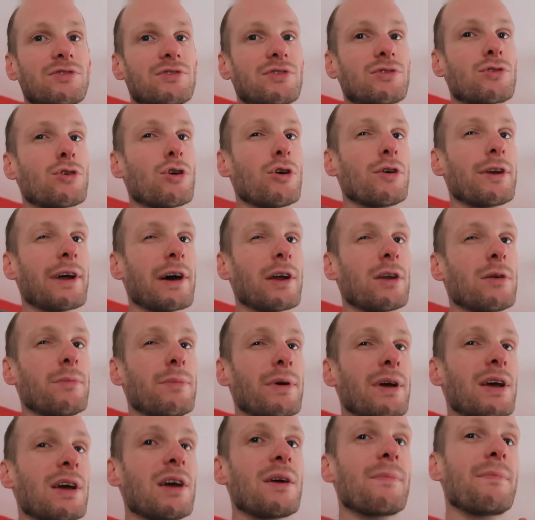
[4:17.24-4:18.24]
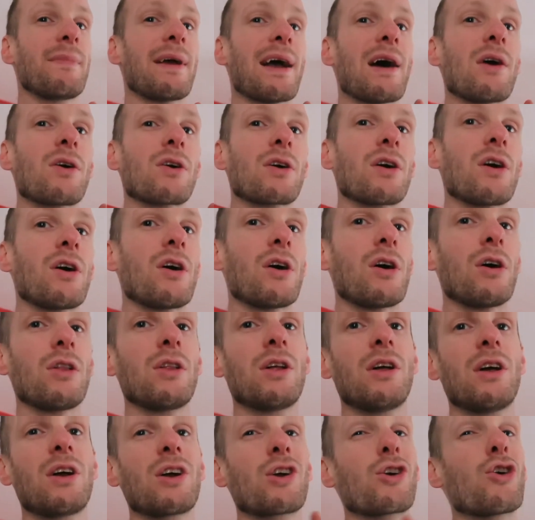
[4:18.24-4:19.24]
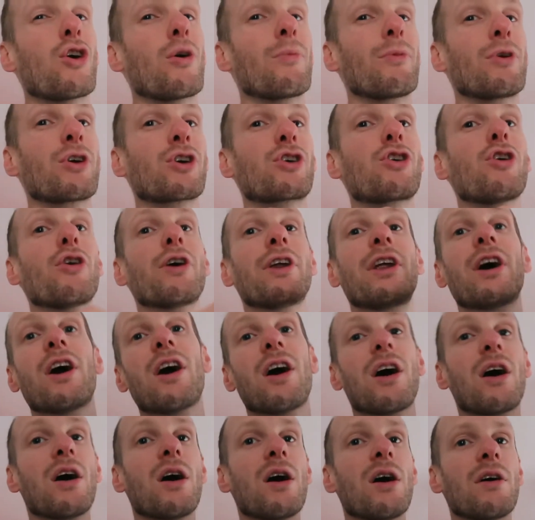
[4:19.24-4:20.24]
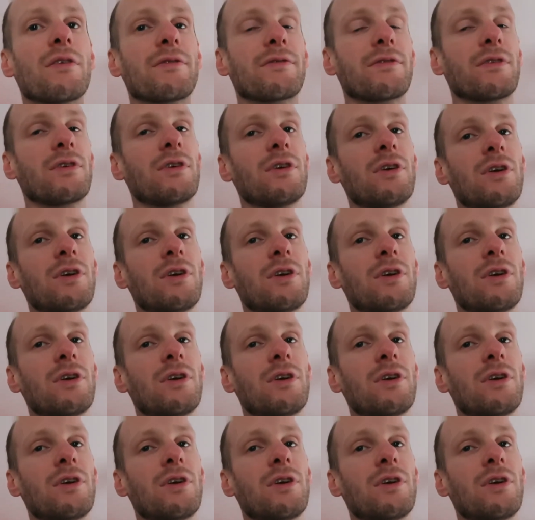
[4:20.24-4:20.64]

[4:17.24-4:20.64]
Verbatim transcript: cut it down a bit. The alcohol, cut, I'm going to cut in half